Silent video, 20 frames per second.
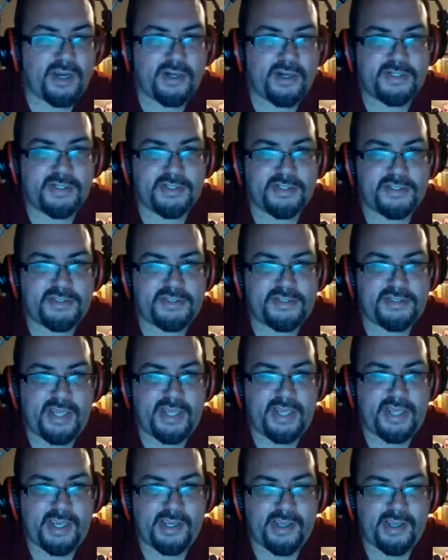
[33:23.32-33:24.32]
to
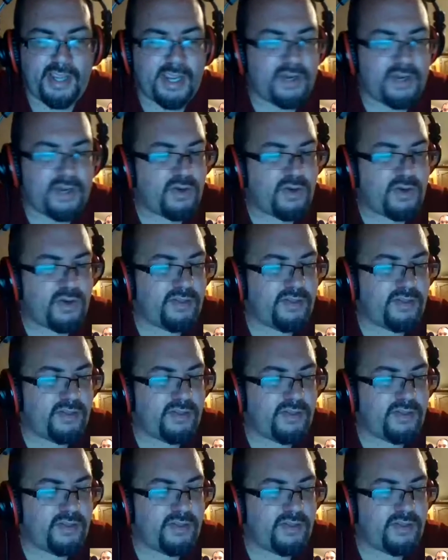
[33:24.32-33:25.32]
say. Andrew, do you think
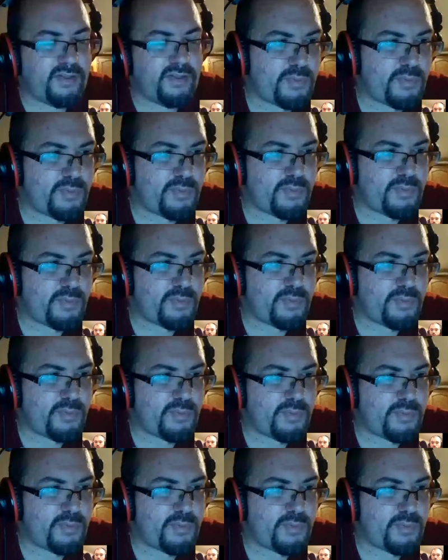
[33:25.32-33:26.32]
it's probably
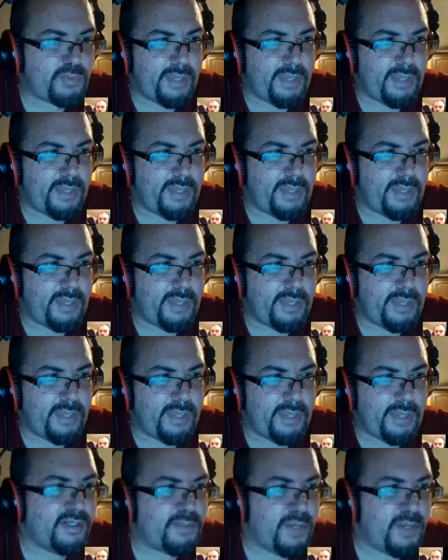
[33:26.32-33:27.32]
every league is
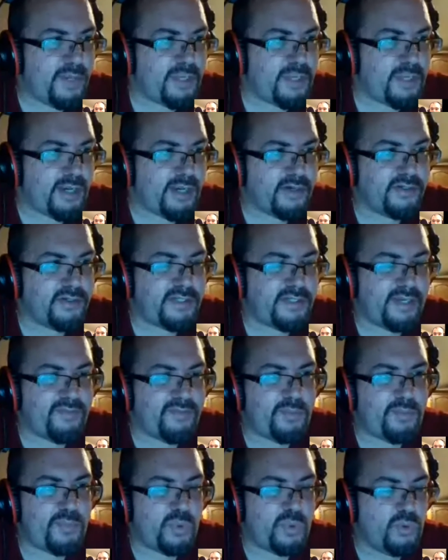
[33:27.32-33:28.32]
different depending on your
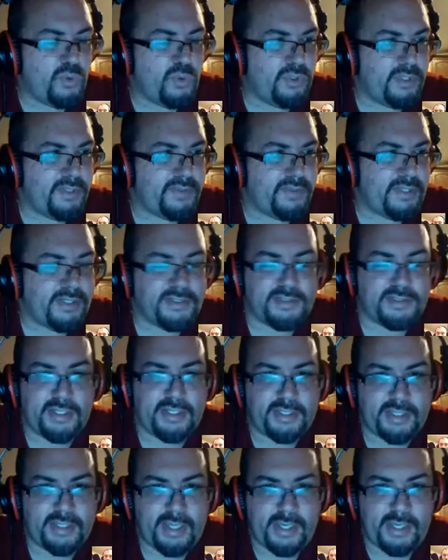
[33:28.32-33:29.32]
Devy pool and things
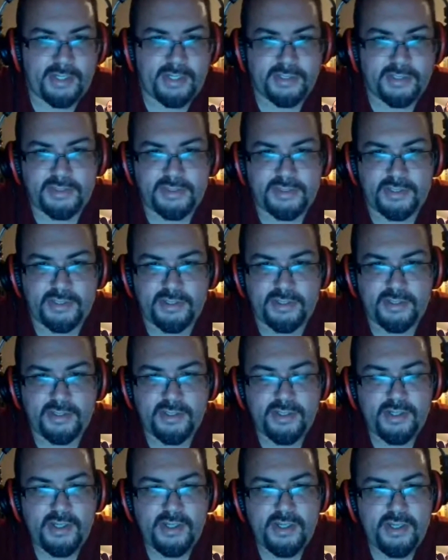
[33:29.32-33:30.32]
like that as to
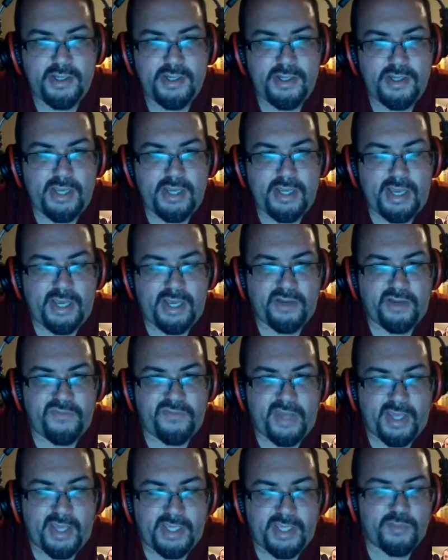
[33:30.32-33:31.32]
how
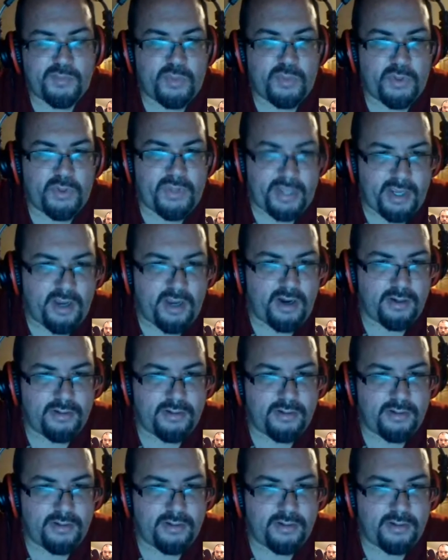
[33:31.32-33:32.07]
valuable they are?